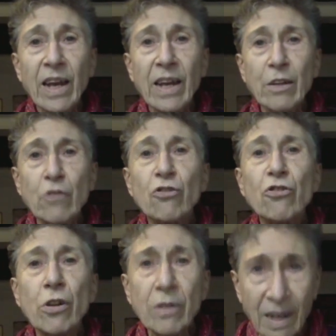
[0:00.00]
and
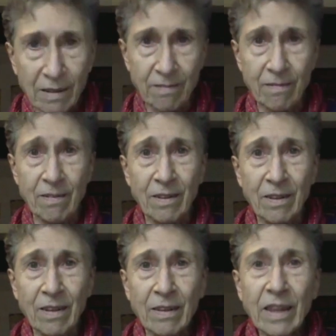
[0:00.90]
shown us,
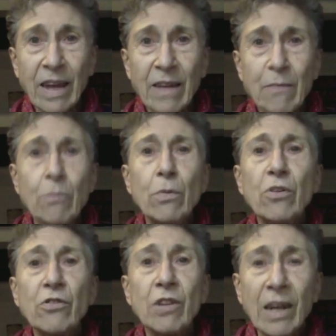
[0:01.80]
right,
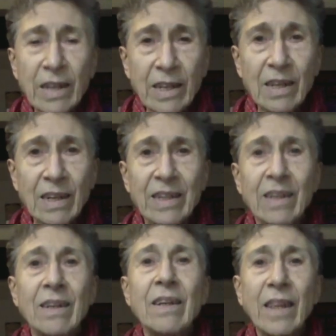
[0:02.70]
most
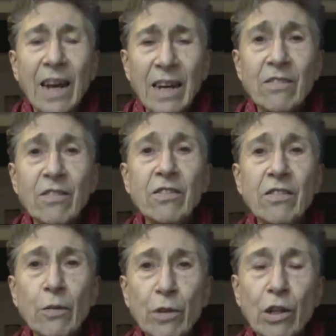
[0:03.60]
clearly
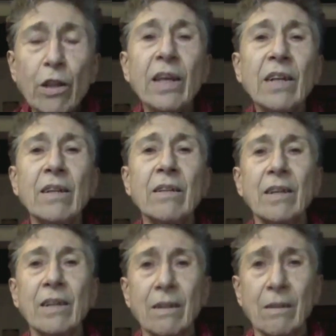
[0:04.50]
crises that were already
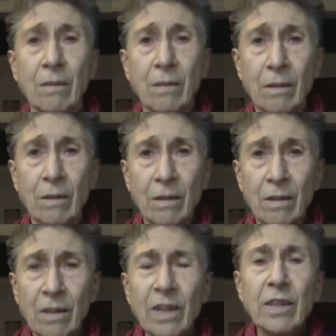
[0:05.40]
there.
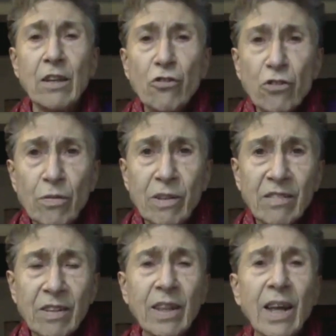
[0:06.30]
It has shown
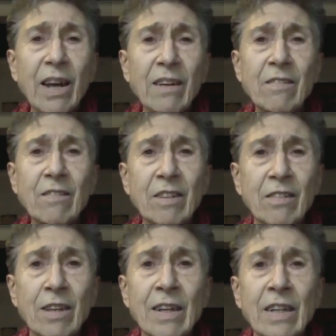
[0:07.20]
us
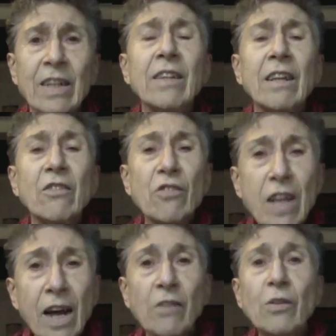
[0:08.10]
crises. It
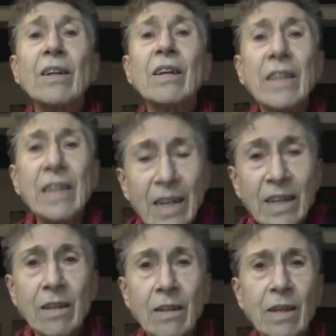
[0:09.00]
has not
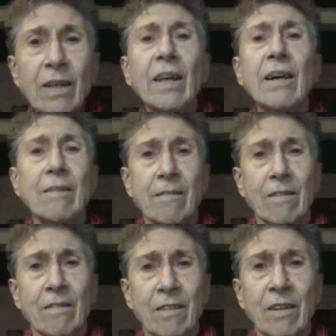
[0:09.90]
created a
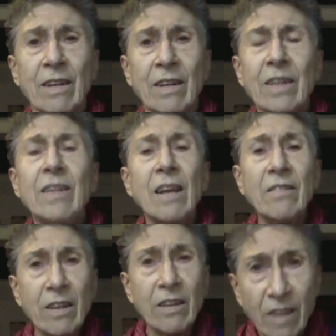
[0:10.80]
crisis. It
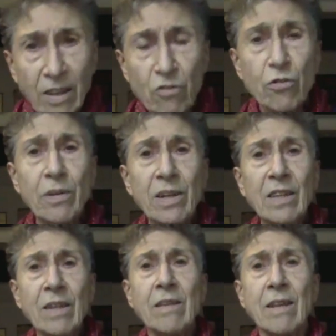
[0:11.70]
has
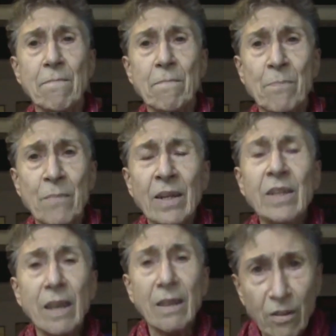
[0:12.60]
accentuated them.
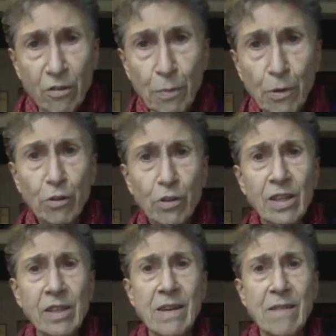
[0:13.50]
It has
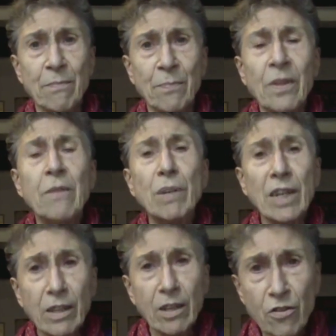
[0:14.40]
exploded them,
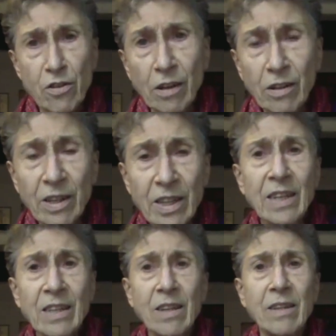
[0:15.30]
but it has not
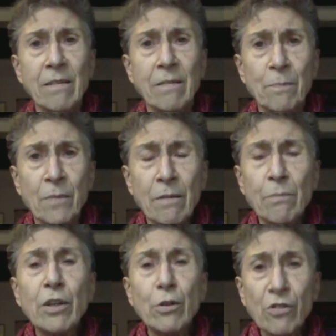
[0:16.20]
created them.
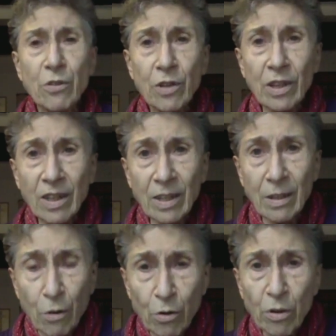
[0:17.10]
Because
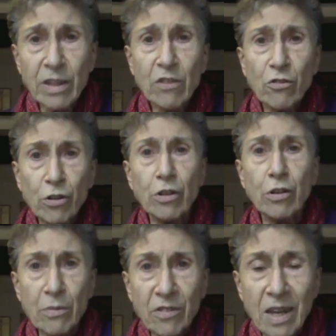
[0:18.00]
in all the
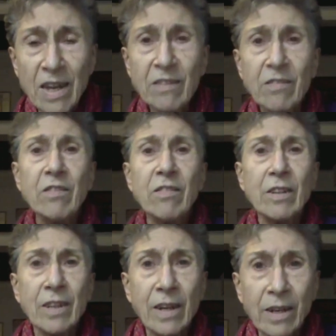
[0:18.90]
circumstances
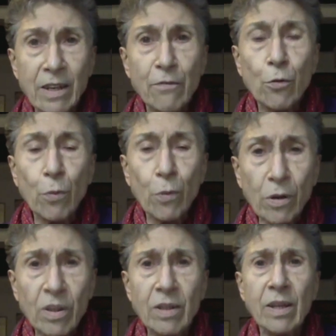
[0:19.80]
that I have
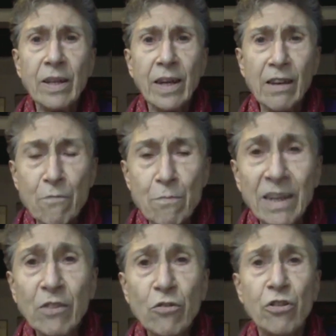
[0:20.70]
quoted, that I have
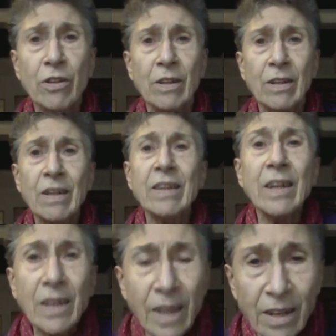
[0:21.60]
mentioned,
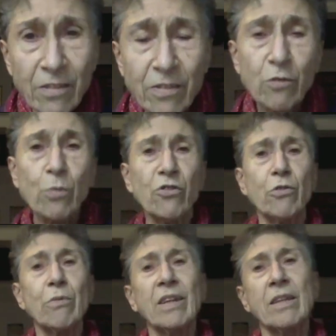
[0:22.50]
the crisis
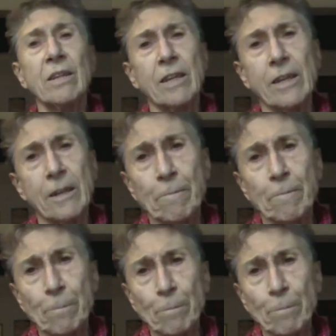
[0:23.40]
was already there.